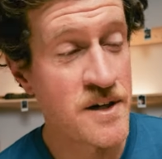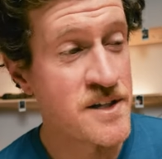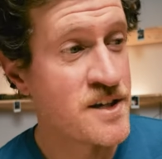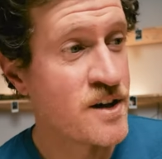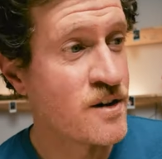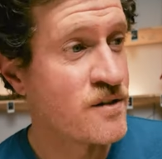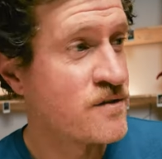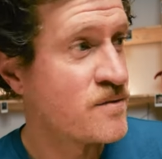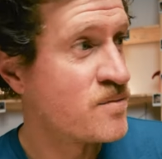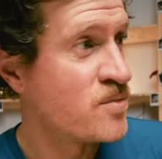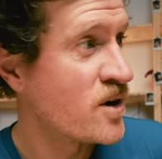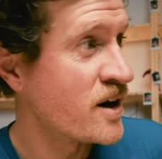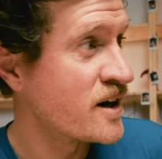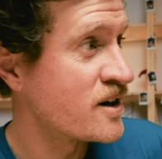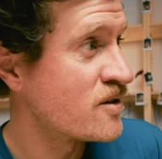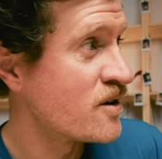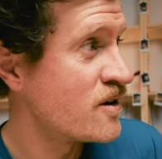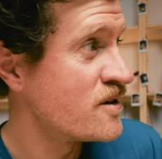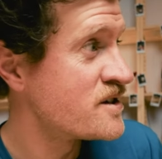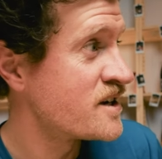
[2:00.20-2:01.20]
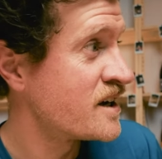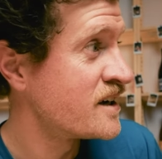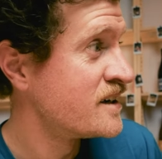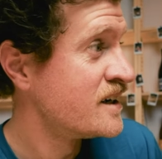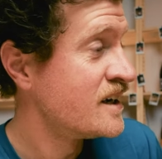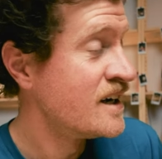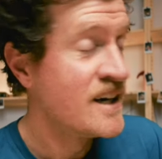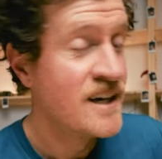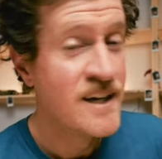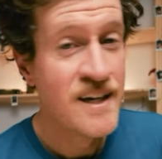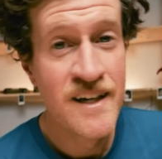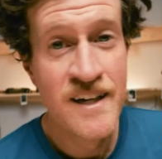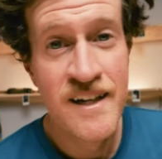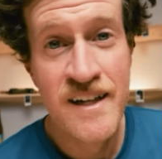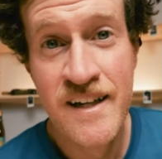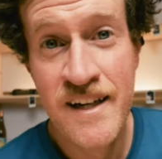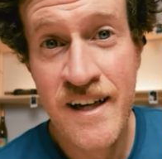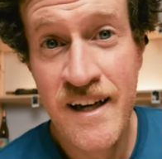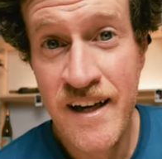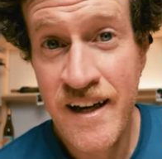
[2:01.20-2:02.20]
myself, Brian Croser,
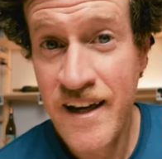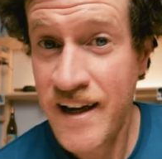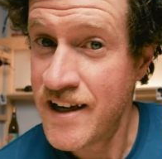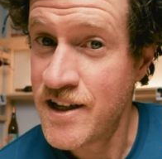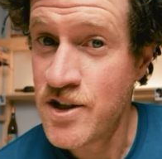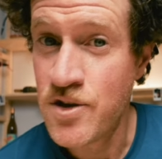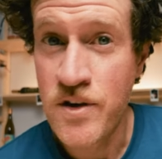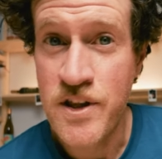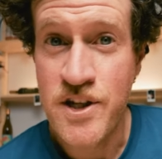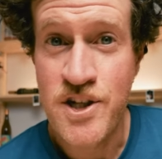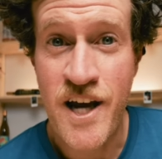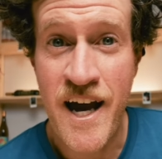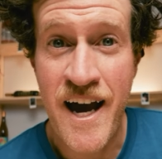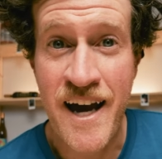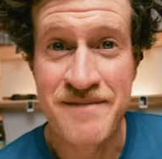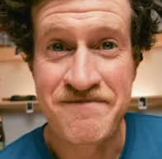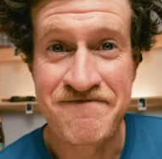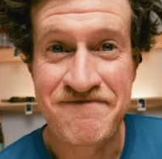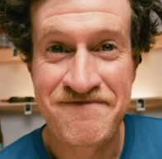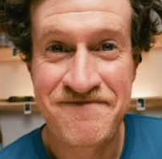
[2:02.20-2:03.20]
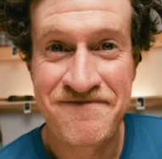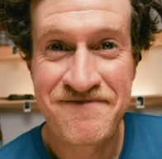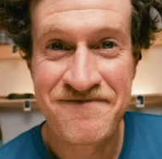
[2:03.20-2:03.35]
enjoy the chat